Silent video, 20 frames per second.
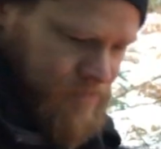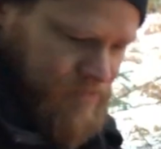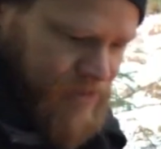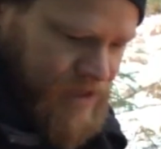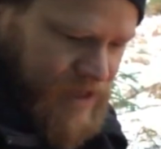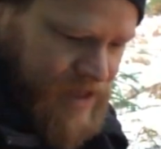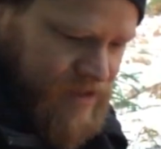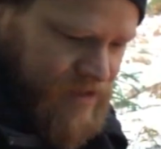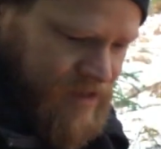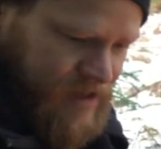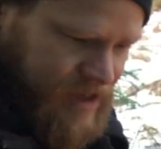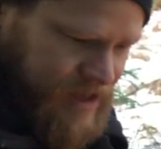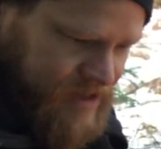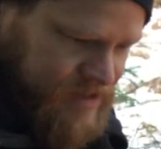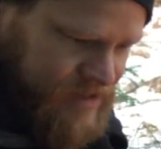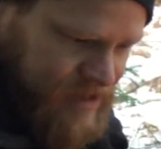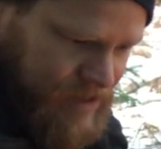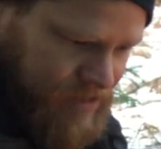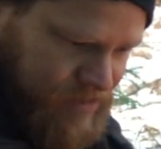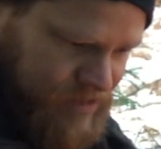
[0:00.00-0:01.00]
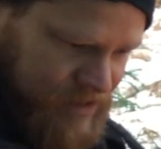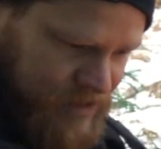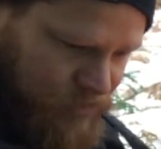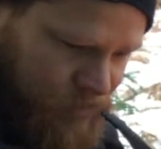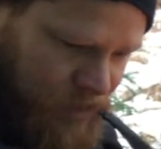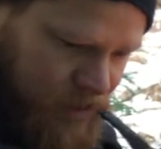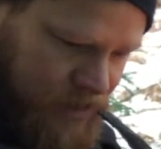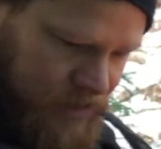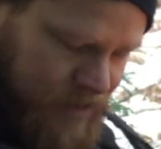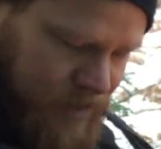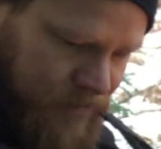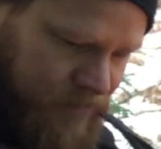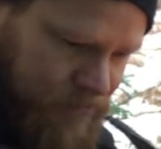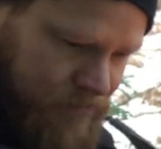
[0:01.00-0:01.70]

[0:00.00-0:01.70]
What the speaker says: bringing the kids out as well,